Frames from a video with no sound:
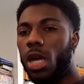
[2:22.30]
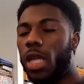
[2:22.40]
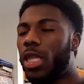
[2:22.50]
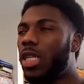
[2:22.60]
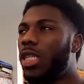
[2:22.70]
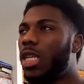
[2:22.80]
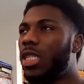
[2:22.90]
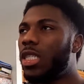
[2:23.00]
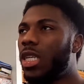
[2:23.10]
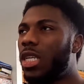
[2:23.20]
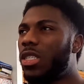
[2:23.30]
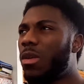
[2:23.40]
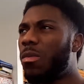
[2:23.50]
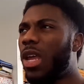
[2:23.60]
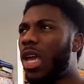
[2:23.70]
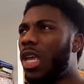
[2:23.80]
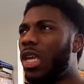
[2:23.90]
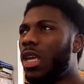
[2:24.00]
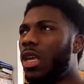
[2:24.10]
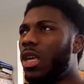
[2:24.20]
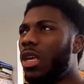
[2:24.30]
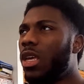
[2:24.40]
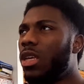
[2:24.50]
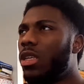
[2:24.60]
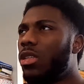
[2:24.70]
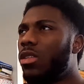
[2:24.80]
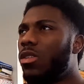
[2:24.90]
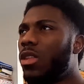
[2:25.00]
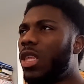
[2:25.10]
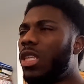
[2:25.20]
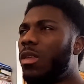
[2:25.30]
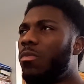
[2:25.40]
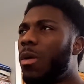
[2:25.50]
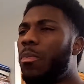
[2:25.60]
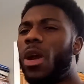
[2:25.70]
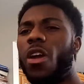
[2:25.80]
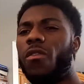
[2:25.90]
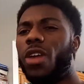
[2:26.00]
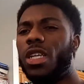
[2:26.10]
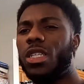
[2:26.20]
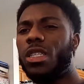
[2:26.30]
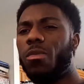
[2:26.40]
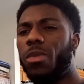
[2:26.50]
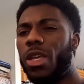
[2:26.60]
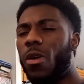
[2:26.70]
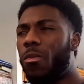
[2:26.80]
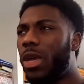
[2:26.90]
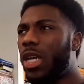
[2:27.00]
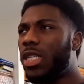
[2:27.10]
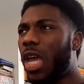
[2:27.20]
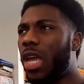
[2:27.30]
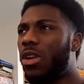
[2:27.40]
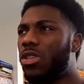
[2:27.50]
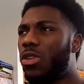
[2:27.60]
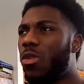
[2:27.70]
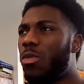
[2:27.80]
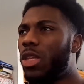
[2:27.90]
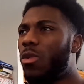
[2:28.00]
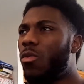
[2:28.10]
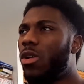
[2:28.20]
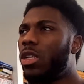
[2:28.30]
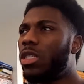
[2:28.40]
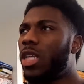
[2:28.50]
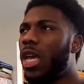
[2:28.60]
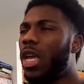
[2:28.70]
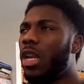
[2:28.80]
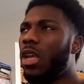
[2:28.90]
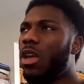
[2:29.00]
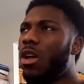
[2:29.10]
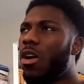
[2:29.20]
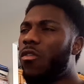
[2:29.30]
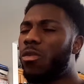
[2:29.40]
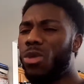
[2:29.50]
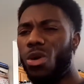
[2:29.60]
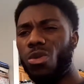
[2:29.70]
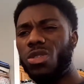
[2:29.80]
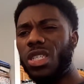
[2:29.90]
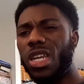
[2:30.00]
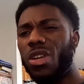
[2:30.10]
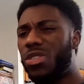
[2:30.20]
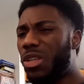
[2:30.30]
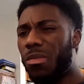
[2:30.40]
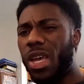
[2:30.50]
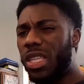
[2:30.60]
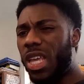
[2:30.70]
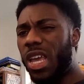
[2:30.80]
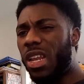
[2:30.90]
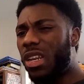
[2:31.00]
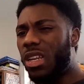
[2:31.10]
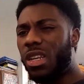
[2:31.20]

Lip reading: I think Jay-Z said something like, I'm paraphrasing, your biggest haters are going to be the ones that are from your own city or something like that.